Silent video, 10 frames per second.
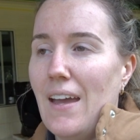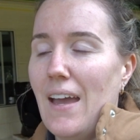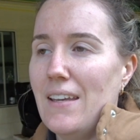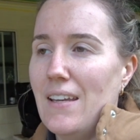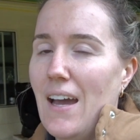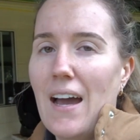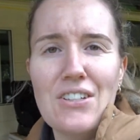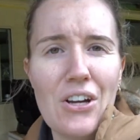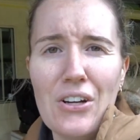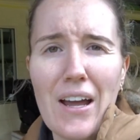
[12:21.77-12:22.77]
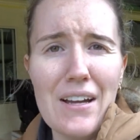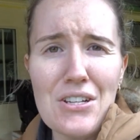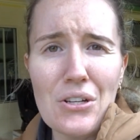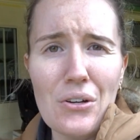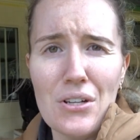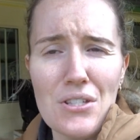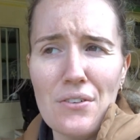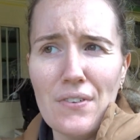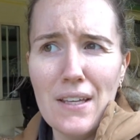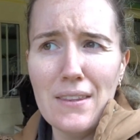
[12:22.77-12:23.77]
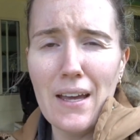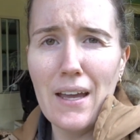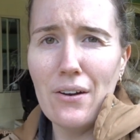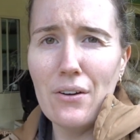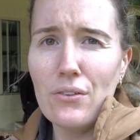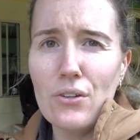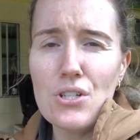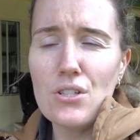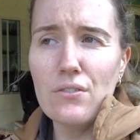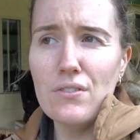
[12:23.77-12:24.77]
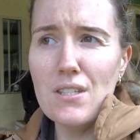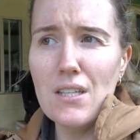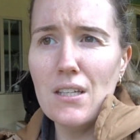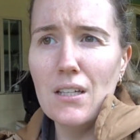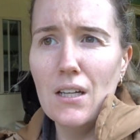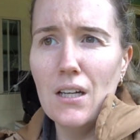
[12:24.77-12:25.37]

yeah, I don't know how she got herself in that area though. She's obviously,